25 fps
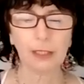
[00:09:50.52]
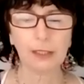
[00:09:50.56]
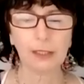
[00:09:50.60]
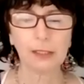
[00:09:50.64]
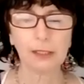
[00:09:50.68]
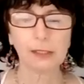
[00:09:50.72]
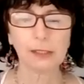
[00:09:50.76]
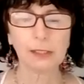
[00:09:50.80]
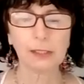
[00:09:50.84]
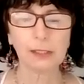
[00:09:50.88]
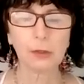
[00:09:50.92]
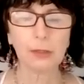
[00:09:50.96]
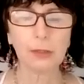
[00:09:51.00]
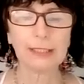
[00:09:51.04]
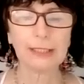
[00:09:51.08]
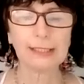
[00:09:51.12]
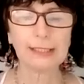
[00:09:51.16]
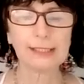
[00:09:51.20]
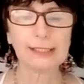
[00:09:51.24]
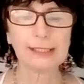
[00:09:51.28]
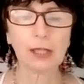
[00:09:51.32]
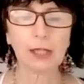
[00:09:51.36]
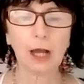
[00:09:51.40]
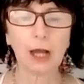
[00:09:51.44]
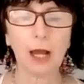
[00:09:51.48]
So
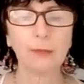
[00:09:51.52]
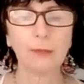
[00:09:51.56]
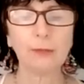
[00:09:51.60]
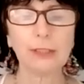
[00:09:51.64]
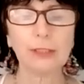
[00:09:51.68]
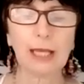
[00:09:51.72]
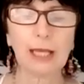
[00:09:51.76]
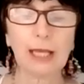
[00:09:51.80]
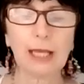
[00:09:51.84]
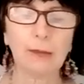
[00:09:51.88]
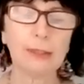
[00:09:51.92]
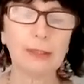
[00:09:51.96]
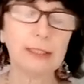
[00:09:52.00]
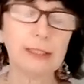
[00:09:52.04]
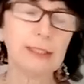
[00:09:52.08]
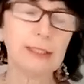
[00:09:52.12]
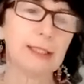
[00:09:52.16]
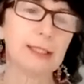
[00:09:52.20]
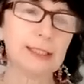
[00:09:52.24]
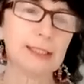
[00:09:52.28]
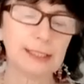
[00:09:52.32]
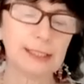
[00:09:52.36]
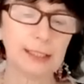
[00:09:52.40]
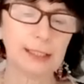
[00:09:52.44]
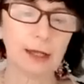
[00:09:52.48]
it's time to come into the
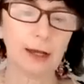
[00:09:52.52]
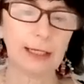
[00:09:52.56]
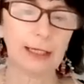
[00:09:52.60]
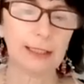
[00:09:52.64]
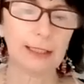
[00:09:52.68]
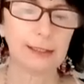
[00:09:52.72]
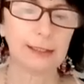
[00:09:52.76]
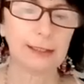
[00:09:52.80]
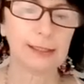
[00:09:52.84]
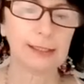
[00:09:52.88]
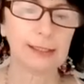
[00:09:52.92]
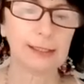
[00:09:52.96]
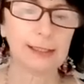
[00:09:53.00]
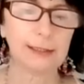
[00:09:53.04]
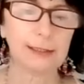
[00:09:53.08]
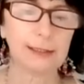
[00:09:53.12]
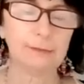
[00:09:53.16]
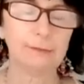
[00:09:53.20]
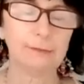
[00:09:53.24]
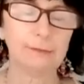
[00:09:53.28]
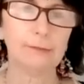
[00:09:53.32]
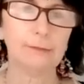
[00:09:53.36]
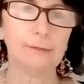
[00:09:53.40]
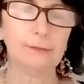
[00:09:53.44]
silence.